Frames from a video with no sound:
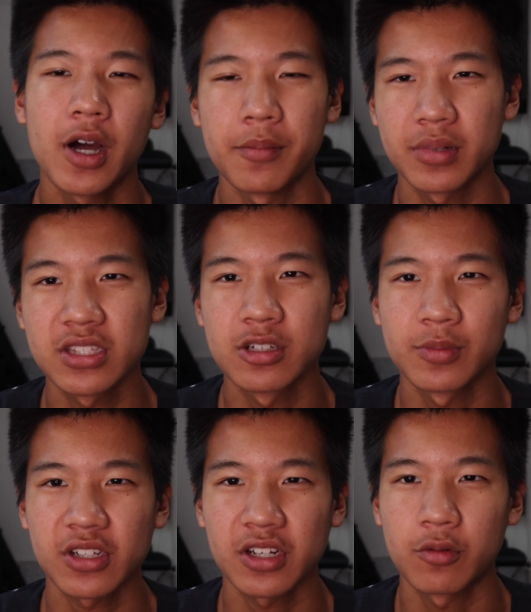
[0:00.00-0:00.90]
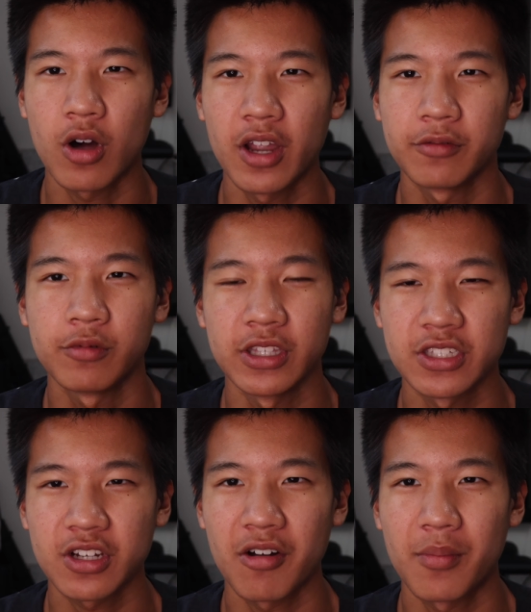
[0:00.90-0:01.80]
consumers are going to want with
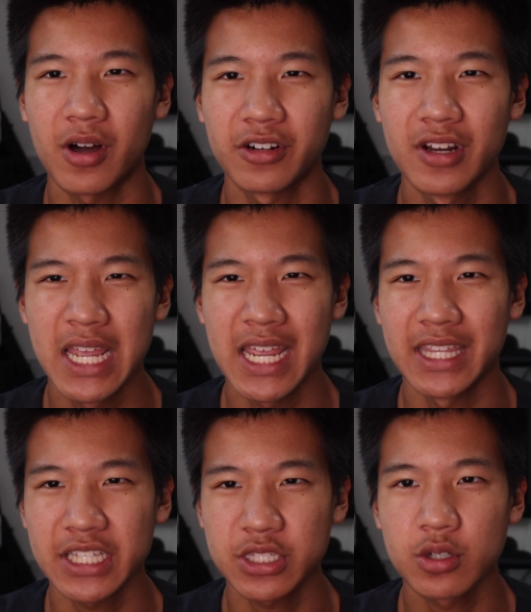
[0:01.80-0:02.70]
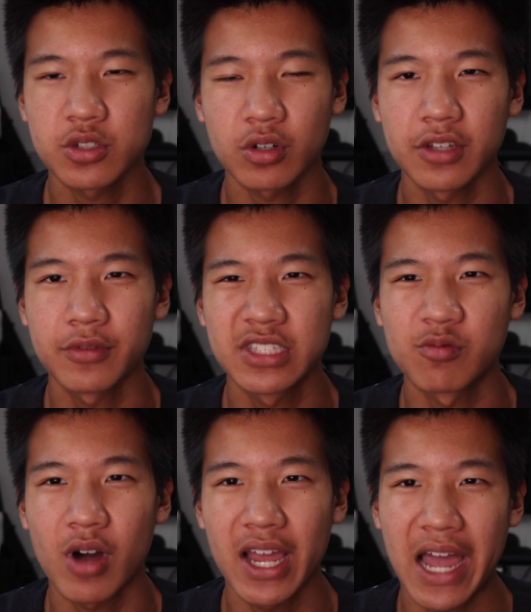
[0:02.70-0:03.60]
this heart rate monitor, and that's sort of the
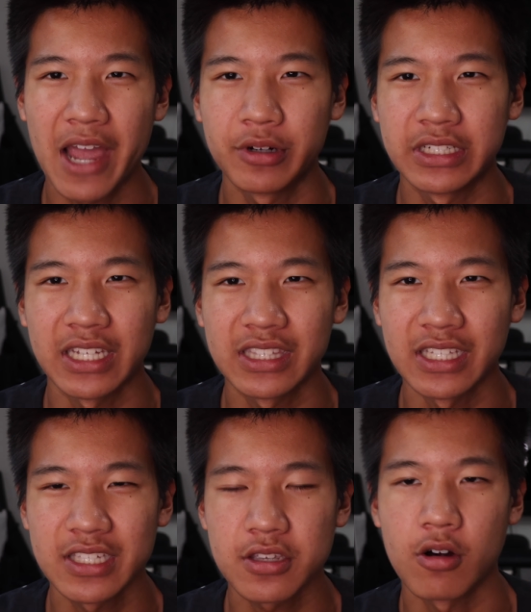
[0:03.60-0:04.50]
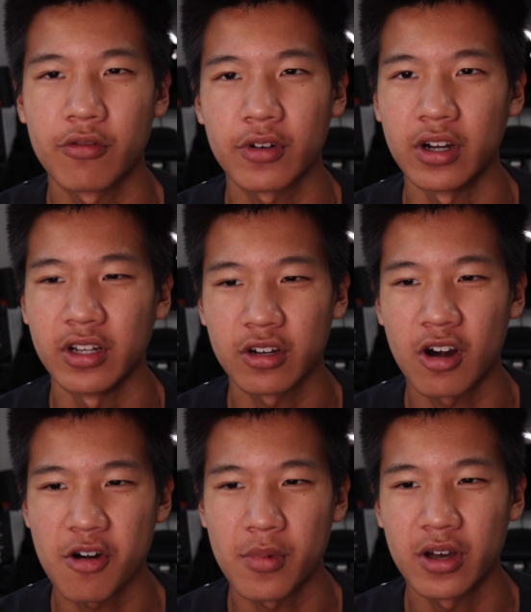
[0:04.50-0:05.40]
reason why I would get this over another
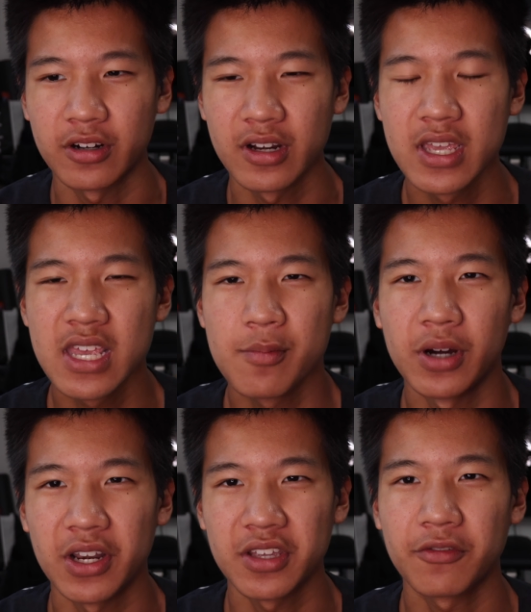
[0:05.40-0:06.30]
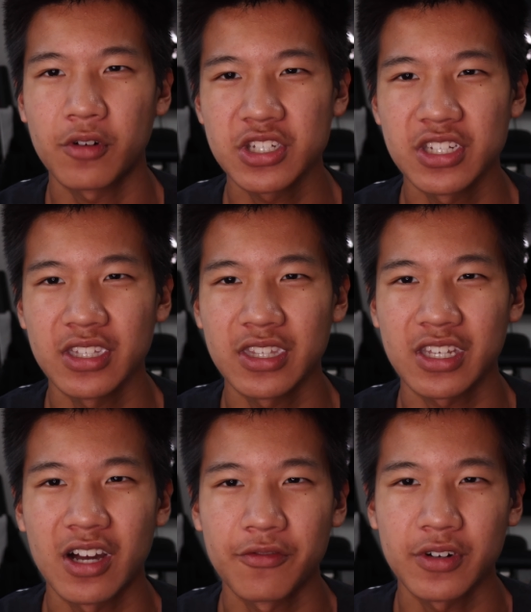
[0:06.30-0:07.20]
heart rate monitor, but unfortunately
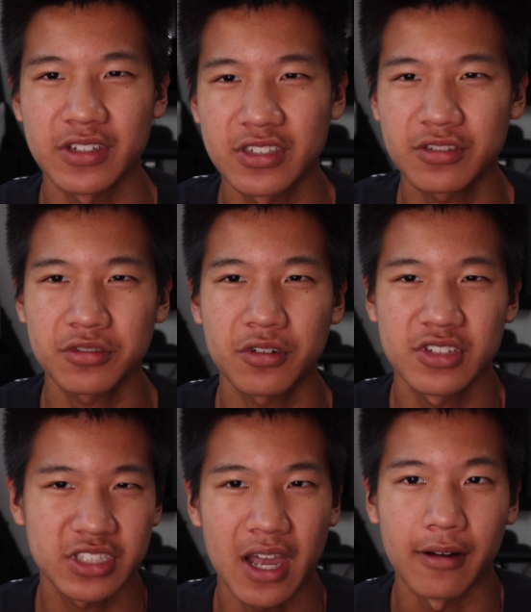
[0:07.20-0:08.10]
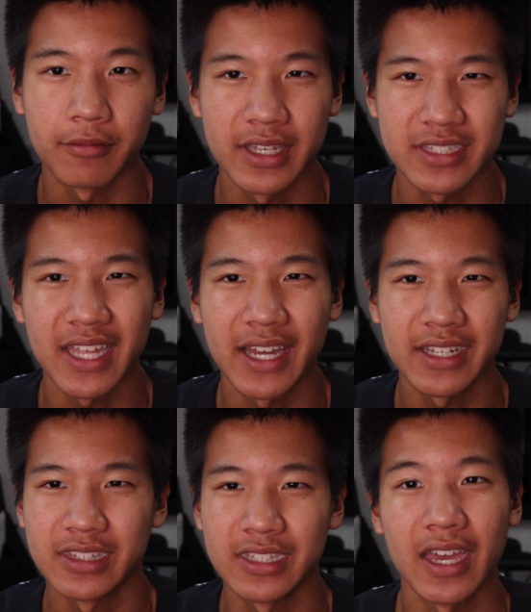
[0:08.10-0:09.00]
the comfort sort of just outweighs
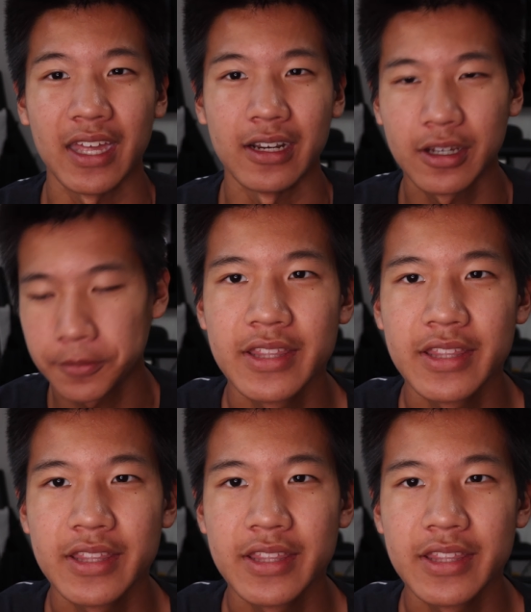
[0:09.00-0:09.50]
that in the end.